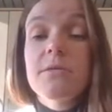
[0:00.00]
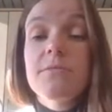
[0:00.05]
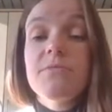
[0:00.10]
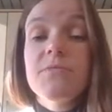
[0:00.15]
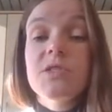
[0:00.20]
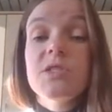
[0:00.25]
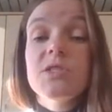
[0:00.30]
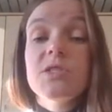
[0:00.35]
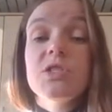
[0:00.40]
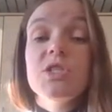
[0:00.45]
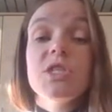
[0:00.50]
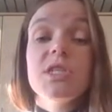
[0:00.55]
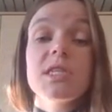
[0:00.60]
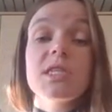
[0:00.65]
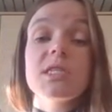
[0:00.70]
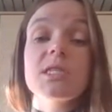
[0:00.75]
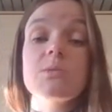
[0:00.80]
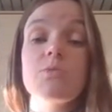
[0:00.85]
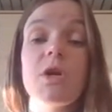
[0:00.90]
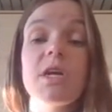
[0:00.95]
the gene
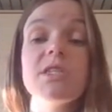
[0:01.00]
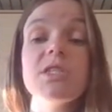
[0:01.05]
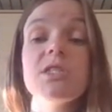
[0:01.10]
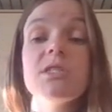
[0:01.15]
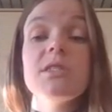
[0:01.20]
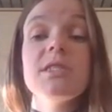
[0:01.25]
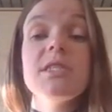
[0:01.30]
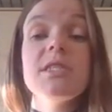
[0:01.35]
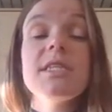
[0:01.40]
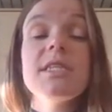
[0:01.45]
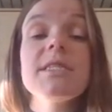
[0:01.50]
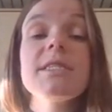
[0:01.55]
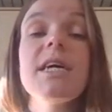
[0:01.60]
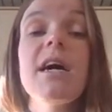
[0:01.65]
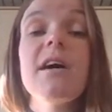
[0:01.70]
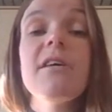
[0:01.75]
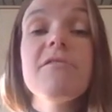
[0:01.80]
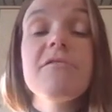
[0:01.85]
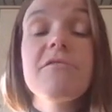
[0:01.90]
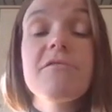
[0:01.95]
expression
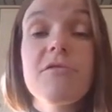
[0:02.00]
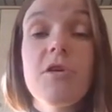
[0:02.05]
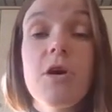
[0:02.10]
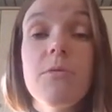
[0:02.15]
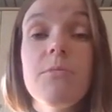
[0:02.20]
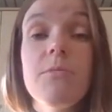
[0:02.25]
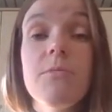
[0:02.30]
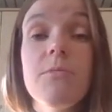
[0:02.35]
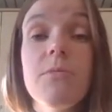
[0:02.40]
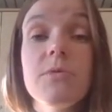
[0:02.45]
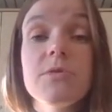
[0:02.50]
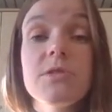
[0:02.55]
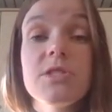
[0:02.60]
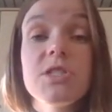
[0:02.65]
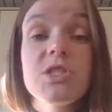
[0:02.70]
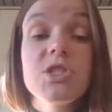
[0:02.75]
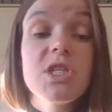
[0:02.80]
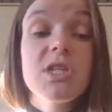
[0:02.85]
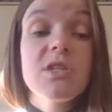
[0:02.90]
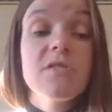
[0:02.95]
data from
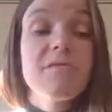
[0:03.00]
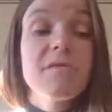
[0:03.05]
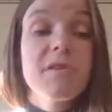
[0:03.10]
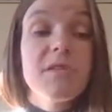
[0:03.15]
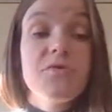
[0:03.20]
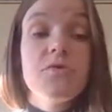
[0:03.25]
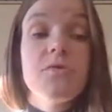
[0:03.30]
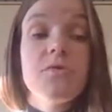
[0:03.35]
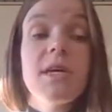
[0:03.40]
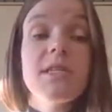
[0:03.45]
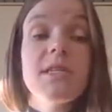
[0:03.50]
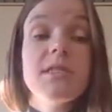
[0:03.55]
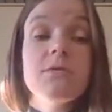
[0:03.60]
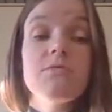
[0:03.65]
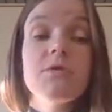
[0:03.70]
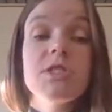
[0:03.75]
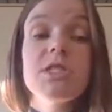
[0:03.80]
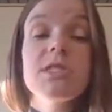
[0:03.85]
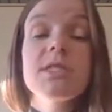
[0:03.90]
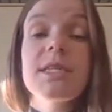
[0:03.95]
the gene of interest,
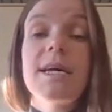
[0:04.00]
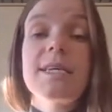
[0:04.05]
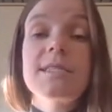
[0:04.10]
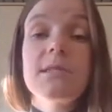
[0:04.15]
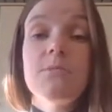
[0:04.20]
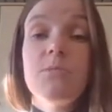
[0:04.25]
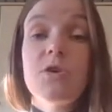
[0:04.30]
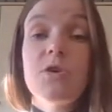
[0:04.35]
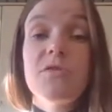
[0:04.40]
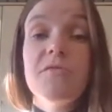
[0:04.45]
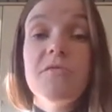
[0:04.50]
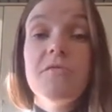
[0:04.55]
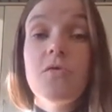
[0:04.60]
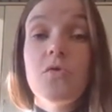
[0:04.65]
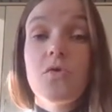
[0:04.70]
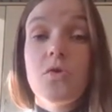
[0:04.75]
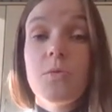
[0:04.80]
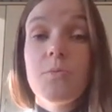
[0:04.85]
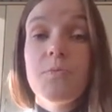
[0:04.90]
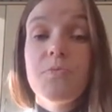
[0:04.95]
which is SMR4.